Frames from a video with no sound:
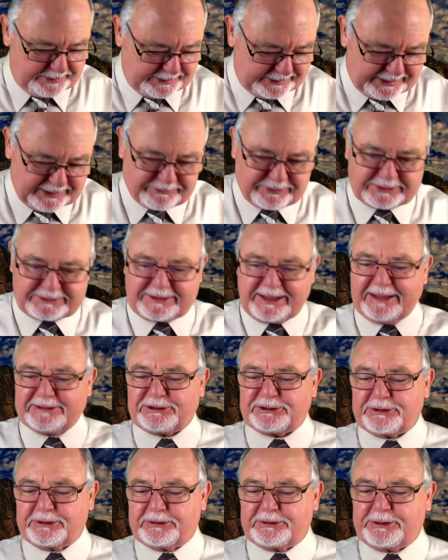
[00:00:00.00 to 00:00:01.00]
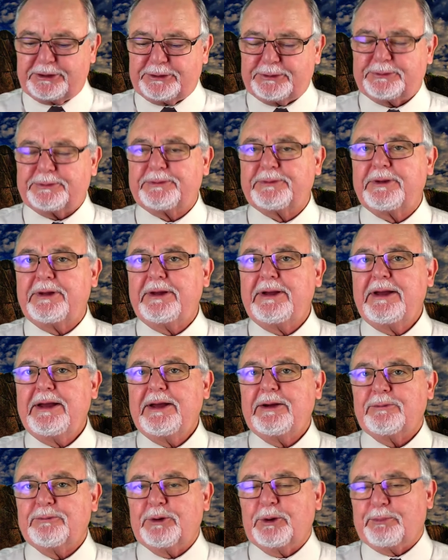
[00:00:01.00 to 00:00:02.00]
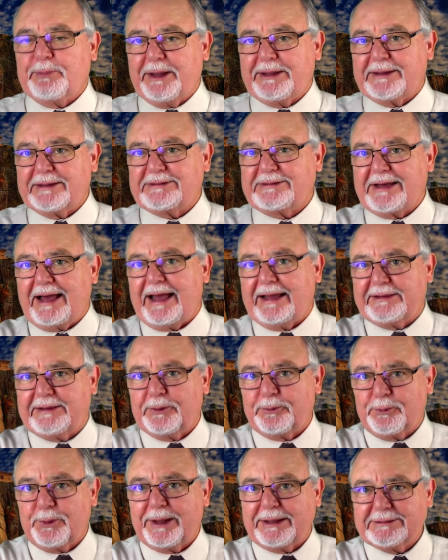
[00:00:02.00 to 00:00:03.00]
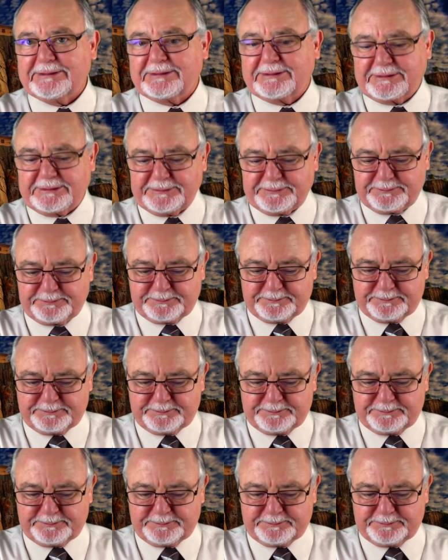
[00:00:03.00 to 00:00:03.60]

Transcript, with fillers: give attention to will be the side that wins.